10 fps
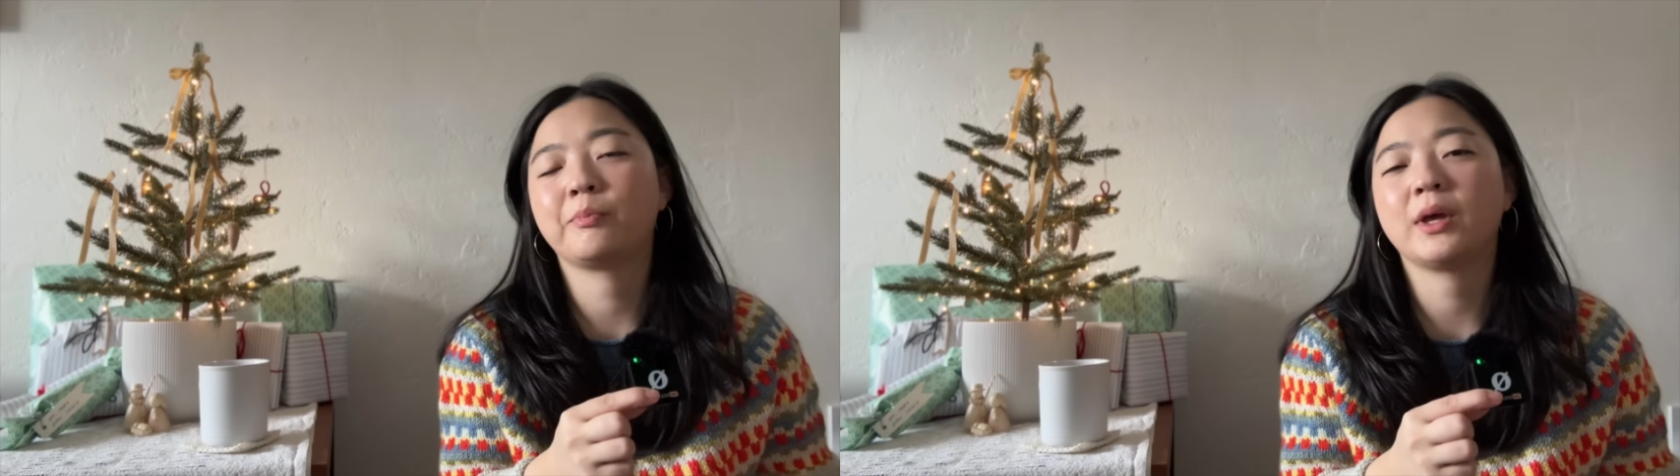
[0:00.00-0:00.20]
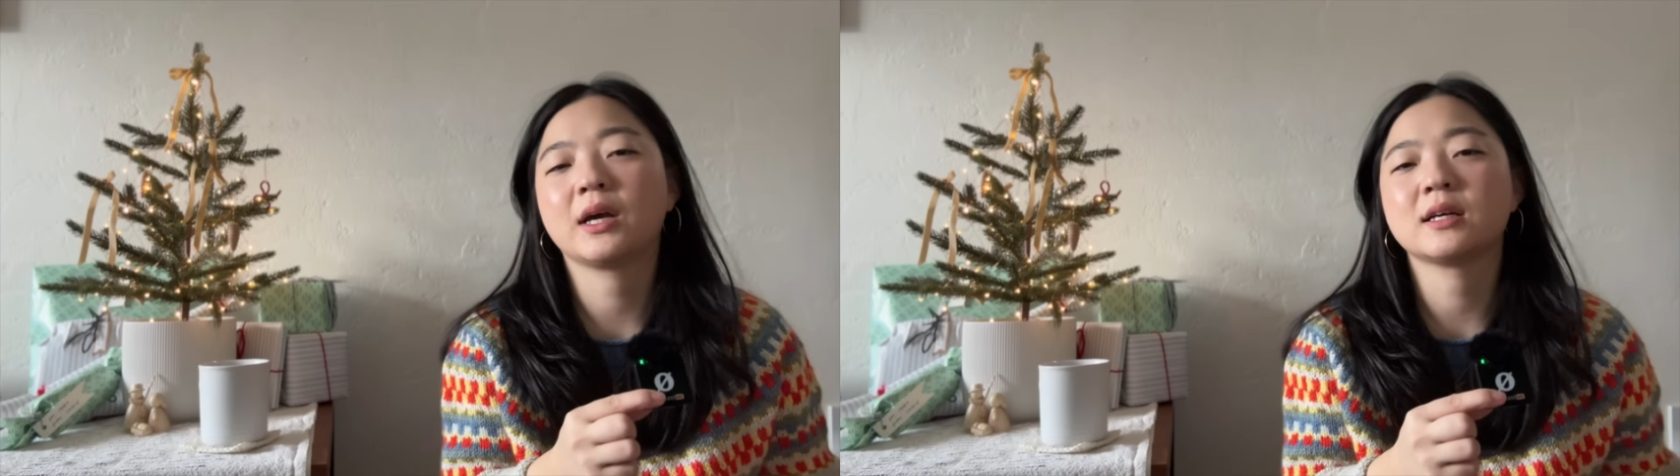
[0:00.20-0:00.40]

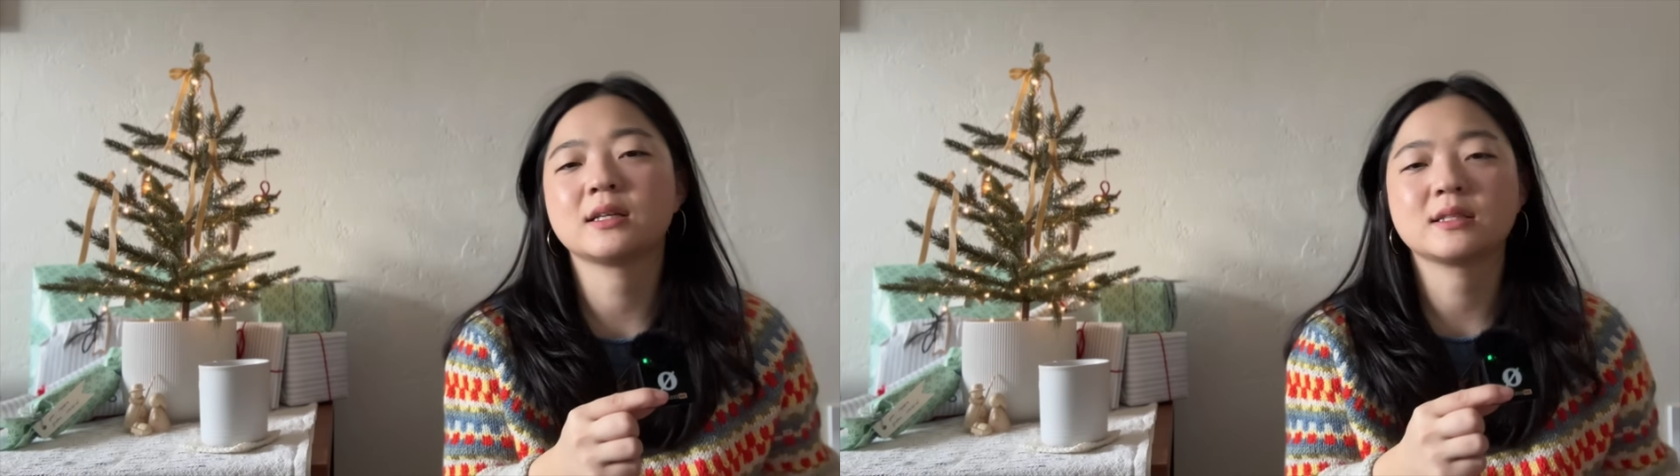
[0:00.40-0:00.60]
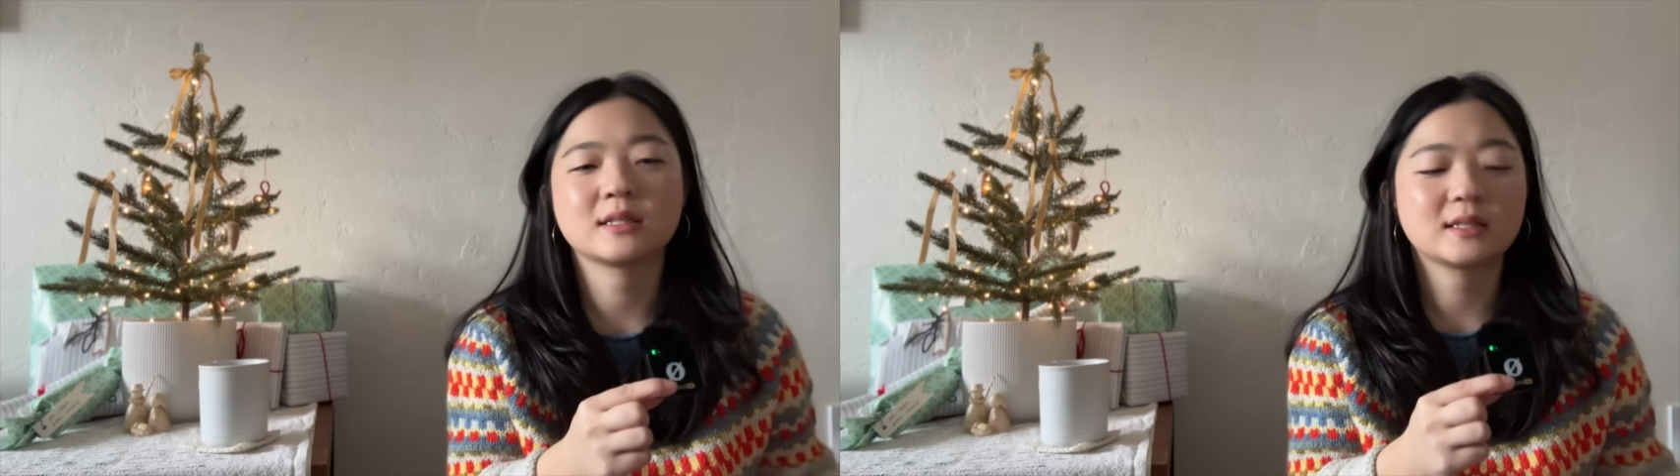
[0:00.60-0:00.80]

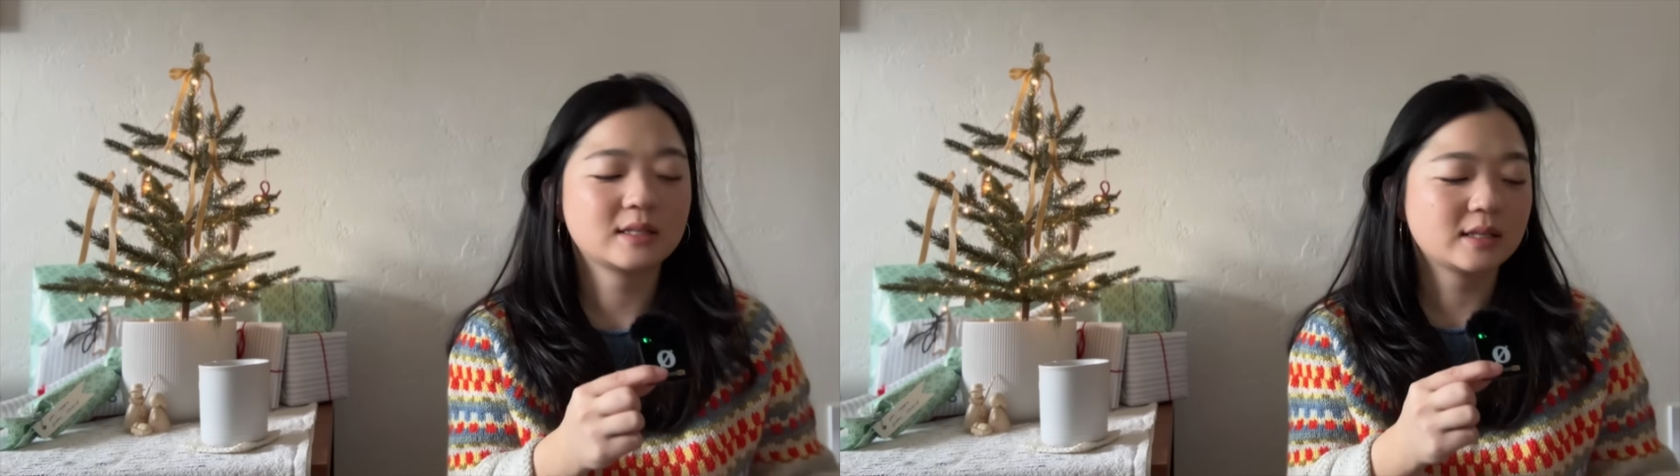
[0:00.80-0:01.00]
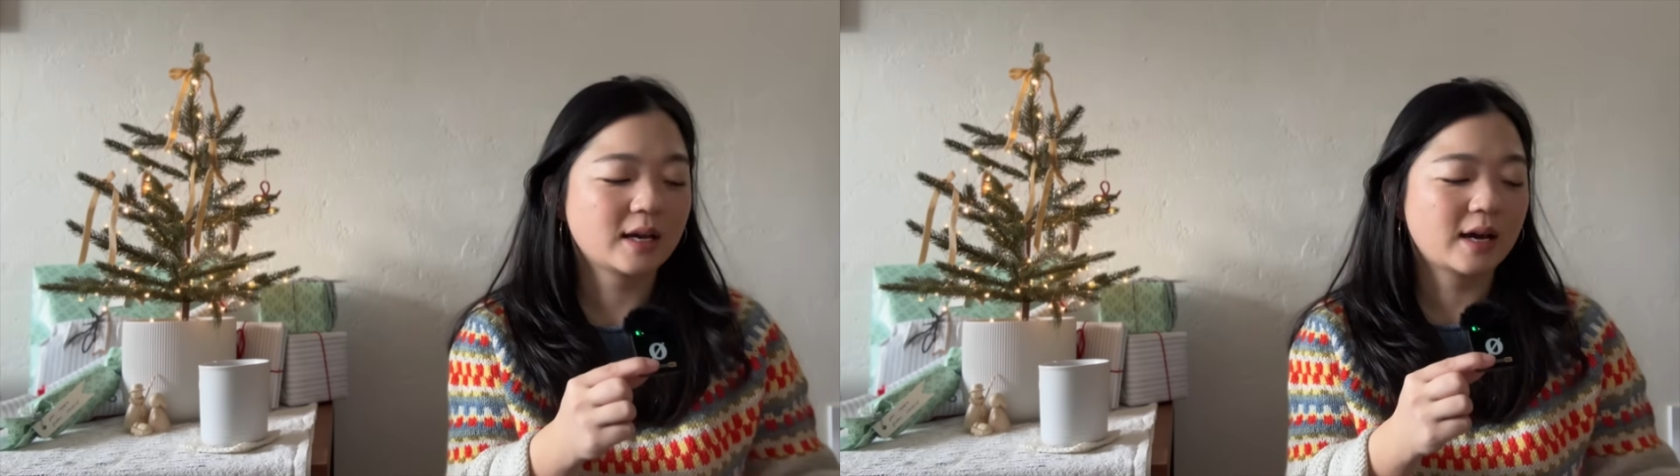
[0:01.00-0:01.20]

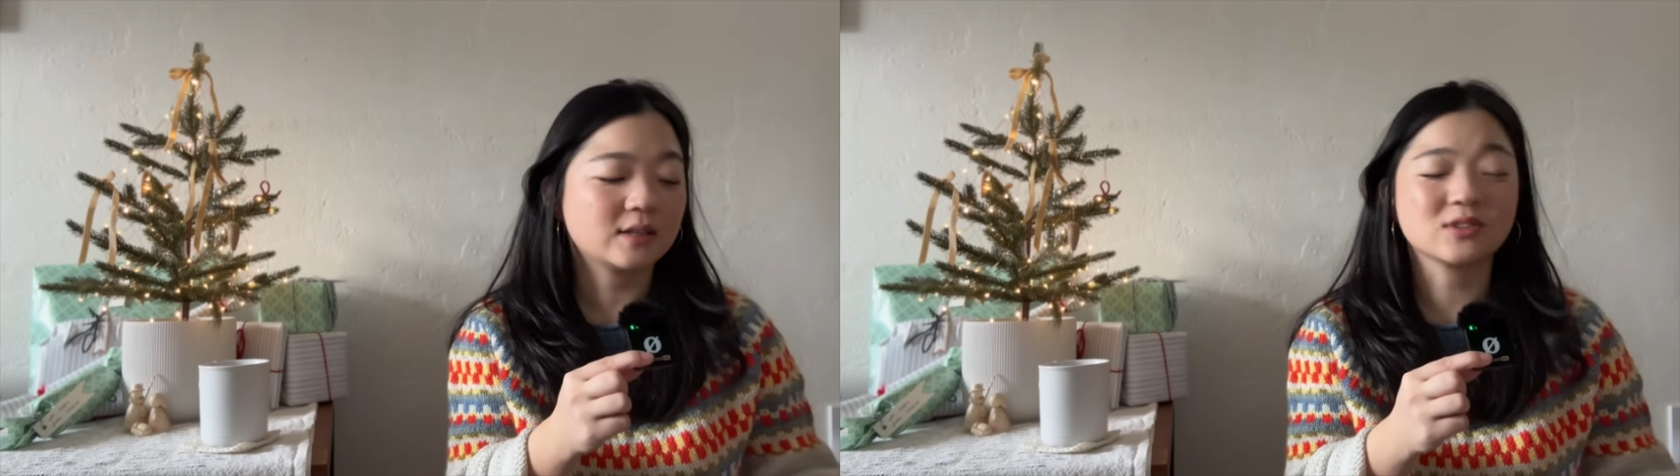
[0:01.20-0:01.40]
because I